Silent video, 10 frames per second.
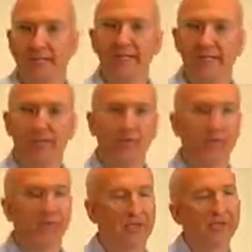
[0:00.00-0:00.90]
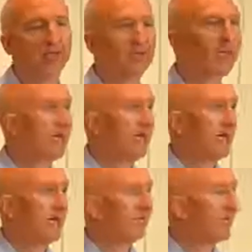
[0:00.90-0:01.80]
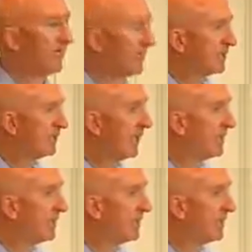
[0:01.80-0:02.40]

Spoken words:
disease took on her. Yesterday,